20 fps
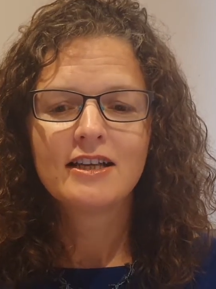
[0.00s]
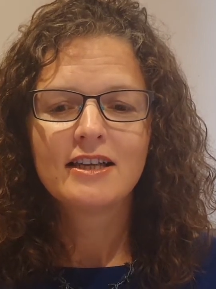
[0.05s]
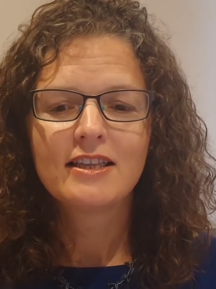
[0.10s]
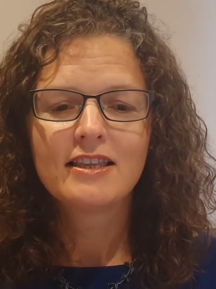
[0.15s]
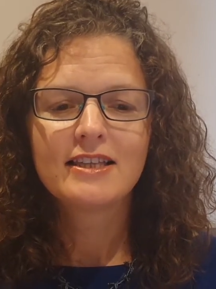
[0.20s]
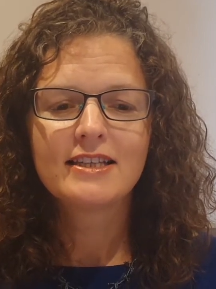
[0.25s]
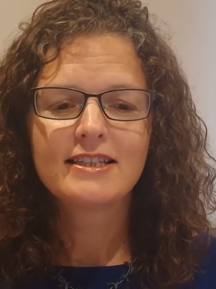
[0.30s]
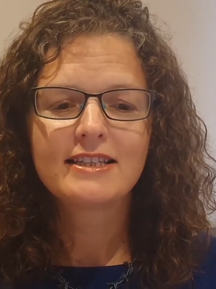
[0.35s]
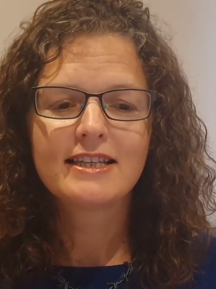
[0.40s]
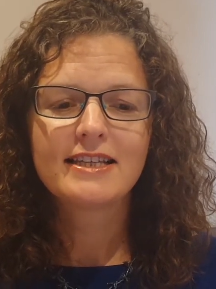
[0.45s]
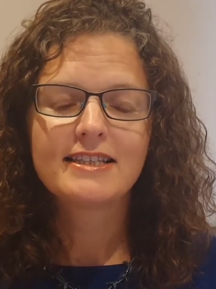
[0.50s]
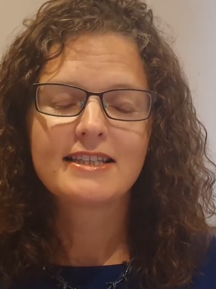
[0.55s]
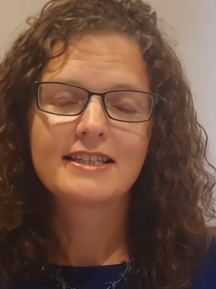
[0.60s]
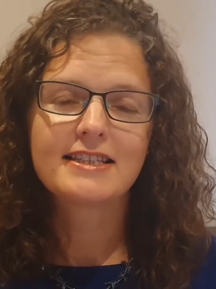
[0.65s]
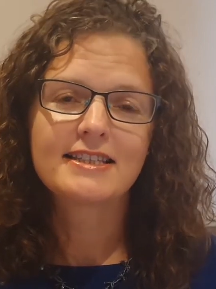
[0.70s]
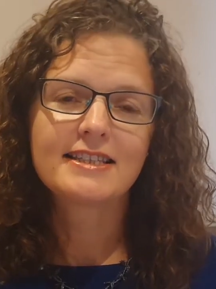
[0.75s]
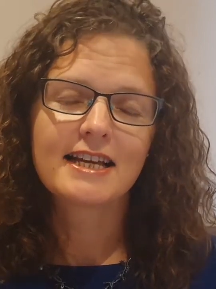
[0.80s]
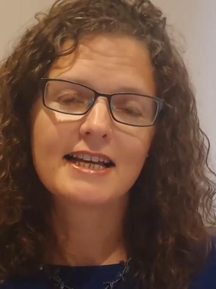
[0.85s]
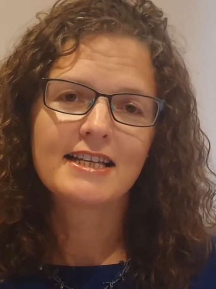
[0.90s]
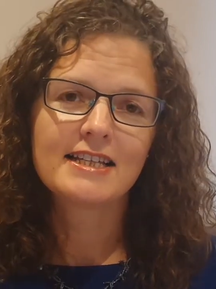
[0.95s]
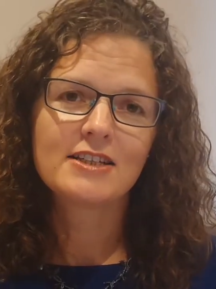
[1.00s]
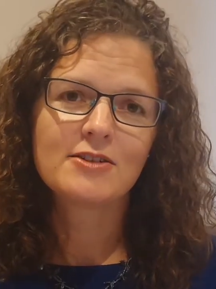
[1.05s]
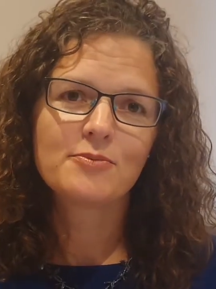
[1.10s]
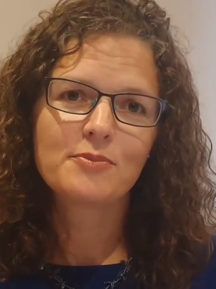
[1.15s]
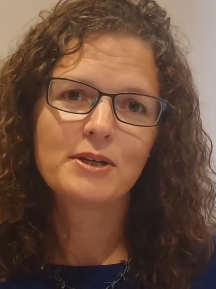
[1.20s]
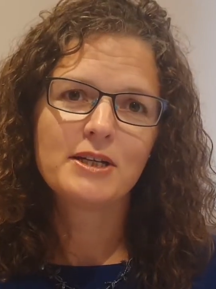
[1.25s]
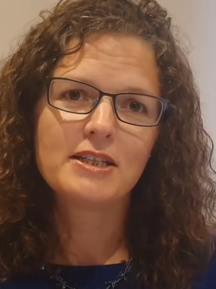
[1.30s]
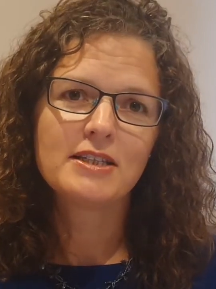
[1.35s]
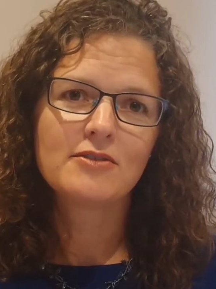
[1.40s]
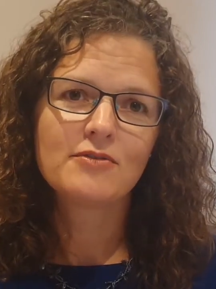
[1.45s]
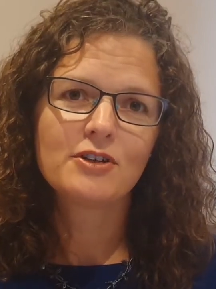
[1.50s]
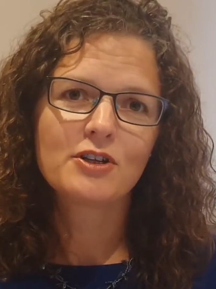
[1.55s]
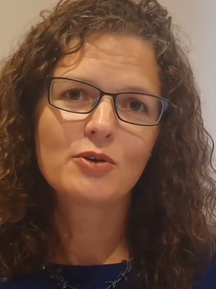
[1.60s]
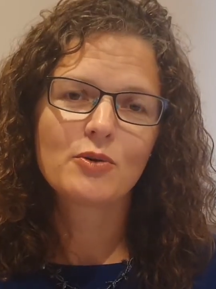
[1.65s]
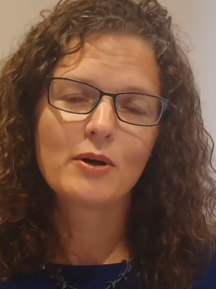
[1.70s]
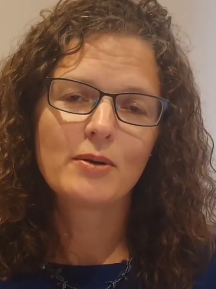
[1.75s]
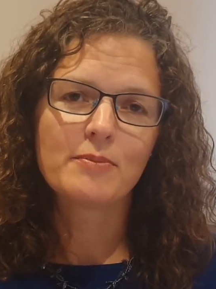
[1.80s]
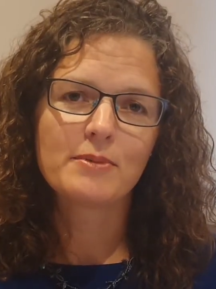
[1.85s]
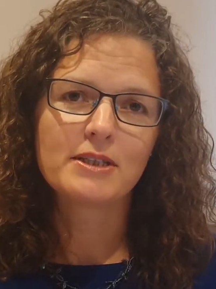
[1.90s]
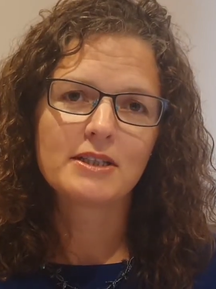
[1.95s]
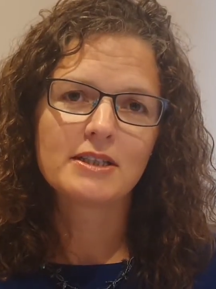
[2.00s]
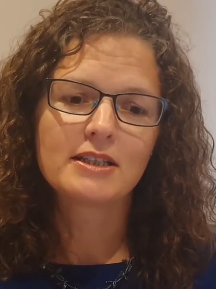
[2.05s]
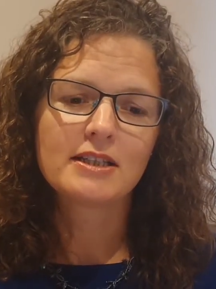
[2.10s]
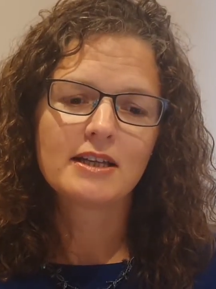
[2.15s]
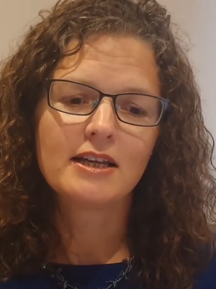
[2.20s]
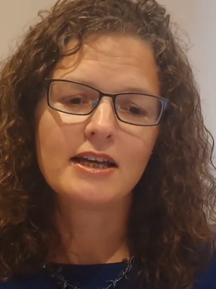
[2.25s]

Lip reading: This is a standard piece of equipment